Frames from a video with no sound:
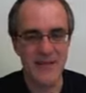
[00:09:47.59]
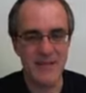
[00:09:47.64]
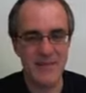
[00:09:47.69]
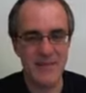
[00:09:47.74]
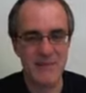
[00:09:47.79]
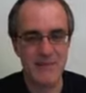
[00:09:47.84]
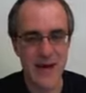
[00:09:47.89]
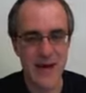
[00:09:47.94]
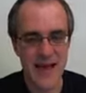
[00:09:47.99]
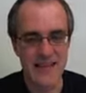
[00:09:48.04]

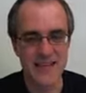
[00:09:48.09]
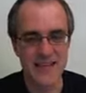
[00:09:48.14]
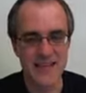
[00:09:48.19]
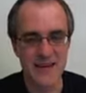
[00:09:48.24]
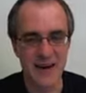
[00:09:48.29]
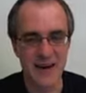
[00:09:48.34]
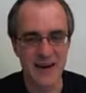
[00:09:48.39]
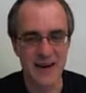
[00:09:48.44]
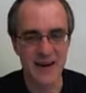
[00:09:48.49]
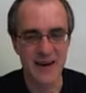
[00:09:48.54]
matched
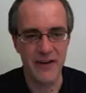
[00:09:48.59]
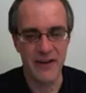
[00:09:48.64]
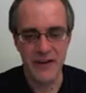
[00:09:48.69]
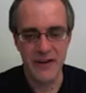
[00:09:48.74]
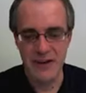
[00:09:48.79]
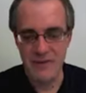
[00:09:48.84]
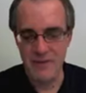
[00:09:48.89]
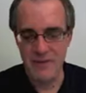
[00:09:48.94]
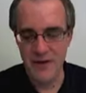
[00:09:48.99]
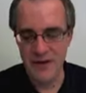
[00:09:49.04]
on.
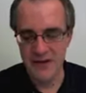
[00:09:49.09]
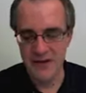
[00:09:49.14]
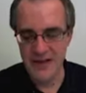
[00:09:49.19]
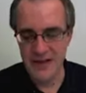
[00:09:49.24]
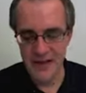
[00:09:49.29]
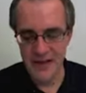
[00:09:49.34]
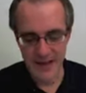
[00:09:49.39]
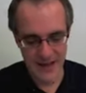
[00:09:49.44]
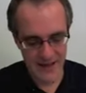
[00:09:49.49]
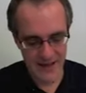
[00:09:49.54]
But
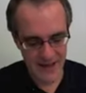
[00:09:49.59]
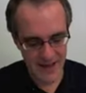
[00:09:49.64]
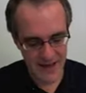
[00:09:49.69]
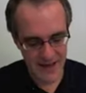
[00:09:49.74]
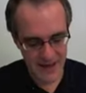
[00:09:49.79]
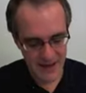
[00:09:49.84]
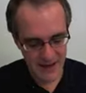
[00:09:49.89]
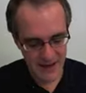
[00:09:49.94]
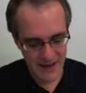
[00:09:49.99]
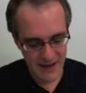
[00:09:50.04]

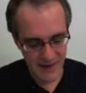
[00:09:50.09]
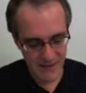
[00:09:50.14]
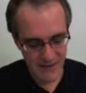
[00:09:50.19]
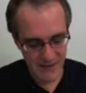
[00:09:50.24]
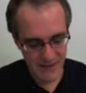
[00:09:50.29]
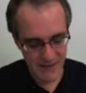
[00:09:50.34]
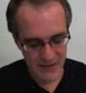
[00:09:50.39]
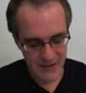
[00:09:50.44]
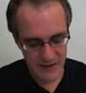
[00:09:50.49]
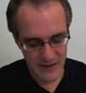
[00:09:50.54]
clearly,
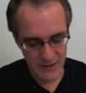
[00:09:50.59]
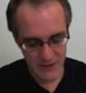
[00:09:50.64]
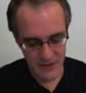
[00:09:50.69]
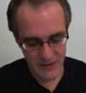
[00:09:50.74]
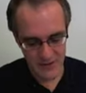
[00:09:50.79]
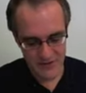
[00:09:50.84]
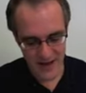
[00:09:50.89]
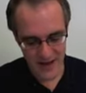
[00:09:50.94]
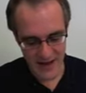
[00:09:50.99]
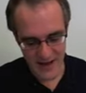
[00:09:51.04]
if the
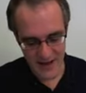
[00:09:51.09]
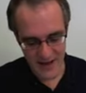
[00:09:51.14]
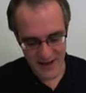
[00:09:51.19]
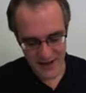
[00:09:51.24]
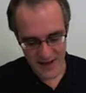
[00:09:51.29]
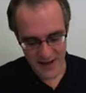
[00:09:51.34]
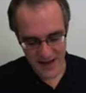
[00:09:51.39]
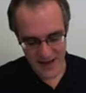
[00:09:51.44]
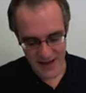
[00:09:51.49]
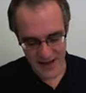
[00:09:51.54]
user
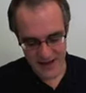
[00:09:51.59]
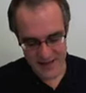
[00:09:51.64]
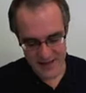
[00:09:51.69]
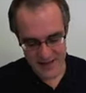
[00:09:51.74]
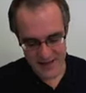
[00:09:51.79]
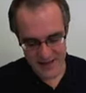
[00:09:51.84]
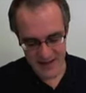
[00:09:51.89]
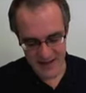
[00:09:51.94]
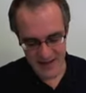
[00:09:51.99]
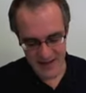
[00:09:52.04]
had
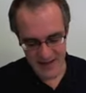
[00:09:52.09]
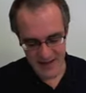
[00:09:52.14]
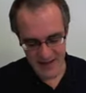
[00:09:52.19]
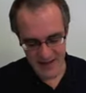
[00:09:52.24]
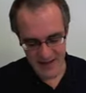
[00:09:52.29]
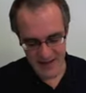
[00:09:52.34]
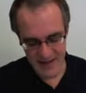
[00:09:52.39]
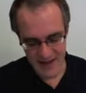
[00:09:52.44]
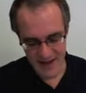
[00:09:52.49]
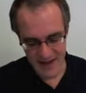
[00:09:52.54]
actually taken the
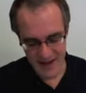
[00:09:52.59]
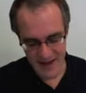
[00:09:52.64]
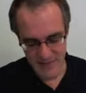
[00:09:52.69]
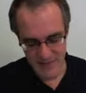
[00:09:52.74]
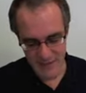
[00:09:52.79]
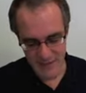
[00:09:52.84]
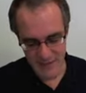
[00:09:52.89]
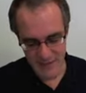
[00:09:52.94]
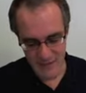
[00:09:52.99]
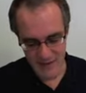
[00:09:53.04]
time
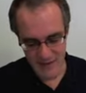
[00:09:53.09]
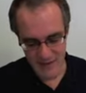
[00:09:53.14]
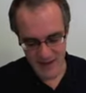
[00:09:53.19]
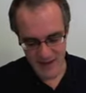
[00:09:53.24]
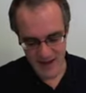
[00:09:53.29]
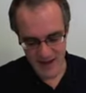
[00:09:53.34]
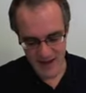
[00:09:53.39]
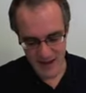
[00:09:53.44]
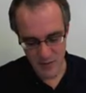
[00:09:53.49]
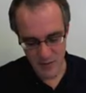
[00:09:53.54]
to put as
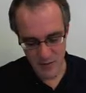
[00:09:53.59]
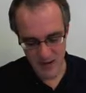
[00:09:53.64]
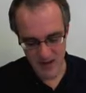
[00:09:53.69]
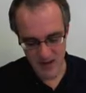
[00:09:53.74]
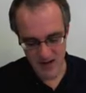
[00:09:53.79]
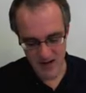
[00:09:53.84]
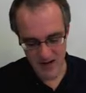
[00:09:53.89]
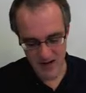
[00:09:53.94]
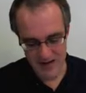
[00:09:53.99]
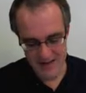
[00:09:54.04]
their
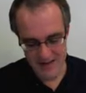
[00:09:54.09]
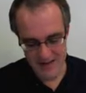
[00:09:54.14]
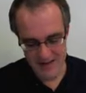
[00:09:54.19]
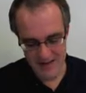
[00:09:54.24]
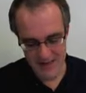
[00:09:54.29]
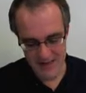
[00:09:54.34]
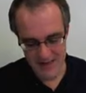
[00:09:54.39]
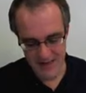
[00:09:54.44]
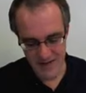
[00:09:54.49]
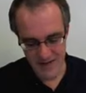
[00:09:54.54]
query
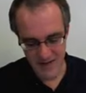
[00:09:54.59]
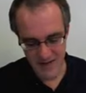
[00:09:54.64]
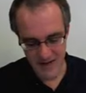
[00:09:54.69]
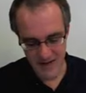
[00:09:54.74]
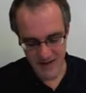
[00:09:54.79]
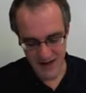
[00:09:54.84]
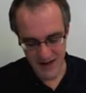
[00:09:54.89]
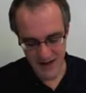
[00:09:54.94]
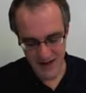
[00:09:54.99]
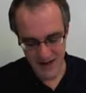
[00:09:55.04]

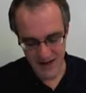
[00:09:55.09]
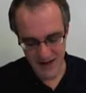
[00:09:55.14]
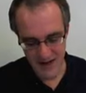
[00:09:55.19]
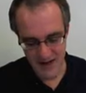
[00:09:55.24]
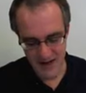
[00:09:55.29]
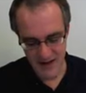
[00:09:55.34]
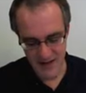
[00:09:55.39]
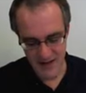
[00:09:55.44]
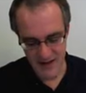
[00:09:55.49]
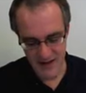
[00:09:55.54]

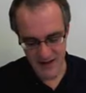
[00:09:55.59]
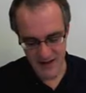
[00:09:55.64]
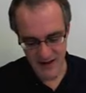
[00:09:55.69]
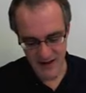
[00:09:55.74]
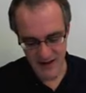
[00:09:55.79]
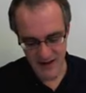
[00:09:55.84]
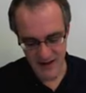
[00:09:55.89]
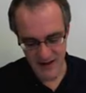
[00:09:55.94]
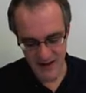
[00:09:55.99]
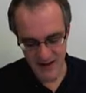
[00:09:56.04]
c.a.t.,
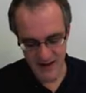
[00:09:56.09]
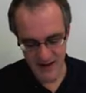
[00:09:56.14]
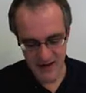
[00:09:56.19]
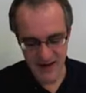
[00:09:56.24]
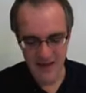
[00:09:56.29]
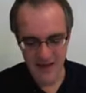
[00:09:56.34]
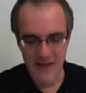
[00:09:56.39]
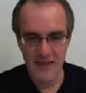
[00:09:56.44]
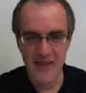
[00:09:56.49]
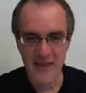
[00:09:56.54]

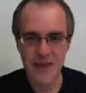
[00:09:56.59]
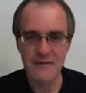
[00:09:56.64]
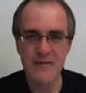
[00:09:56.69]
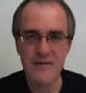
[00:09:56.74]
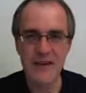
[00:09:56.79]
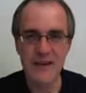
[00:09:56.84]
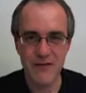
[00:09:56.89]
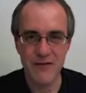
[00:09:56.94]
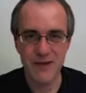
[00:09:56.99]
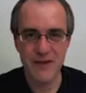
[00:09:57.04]
then they've
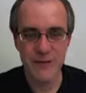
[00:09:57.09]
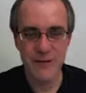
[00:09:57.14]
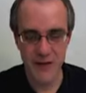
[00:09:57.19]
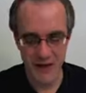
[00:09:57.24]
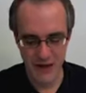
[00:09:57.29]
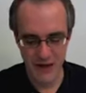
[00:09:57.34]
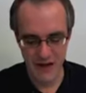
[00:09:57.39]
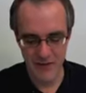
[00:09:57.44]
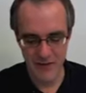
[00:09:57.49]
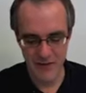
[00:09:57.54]
given you a
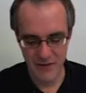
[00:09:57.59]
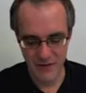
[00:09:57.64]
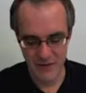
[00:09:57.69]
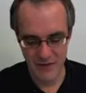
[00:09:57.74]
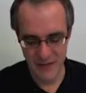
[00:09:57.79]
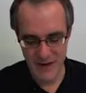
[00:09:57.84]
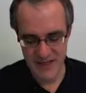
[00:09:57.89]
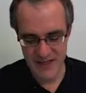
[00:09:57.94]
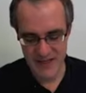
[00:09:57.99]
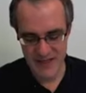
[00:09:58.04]
lot of
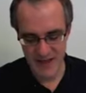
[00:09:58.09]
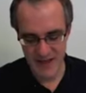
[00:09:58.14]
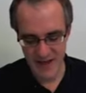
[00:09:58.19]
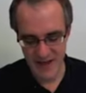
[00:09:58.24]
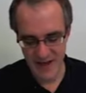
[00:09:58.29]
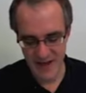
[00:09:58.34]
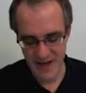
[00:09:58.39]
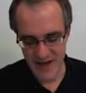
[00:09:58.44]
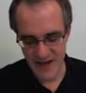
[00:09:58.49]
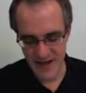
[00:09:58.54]

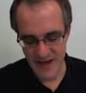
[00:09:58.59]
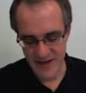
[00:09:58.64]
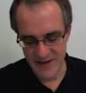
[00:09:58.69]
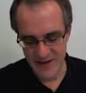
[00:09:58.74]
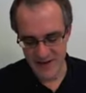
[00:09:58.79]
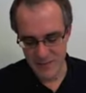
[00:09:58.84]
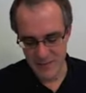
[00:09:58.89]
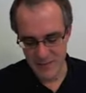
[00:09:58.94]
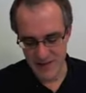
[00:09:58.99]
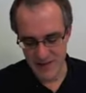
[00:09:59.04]
information, and
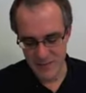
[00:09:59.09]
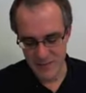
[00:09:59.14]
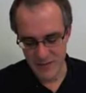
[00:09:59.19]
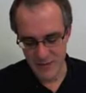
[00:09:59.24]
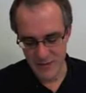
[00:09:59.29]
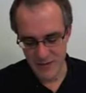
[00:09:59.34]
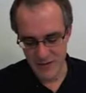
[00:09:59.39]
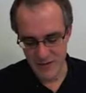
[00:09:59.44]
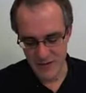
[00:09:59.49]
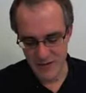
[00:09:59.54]
it's much
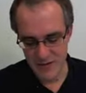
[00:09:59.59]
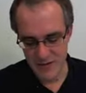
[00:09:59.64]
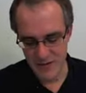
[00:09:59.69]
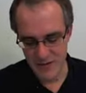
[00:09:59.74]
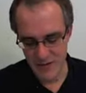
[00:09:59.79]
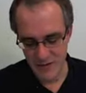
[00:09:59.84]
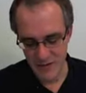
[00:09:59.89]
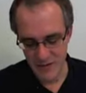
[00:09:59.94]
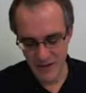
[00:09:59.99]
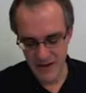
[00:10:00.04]
more
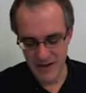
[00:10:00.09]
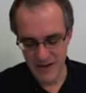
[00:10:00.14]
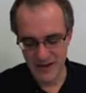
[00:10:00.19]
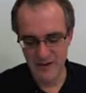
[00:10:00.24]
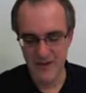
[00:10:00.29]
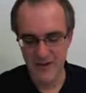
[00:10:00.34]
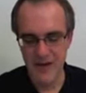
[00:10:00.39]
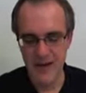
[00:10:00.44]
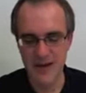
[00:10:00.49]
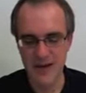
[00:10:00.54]
useful
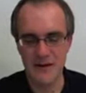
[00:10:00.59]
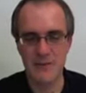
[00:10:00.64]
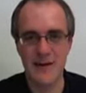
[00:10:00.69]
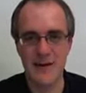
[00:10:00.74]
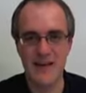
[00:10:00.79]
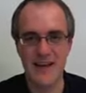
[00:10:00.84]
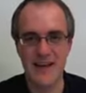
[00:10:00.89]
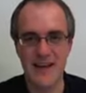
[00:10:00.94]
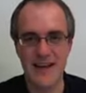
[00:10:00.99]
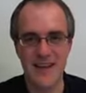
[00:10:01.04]
if they can be
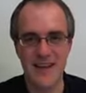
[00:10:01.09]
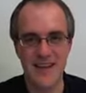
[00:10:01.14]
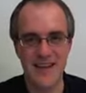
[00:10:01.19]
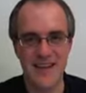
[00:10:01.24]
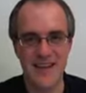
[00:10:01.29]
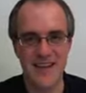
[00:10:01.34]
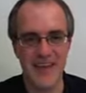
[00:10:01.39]
taken to the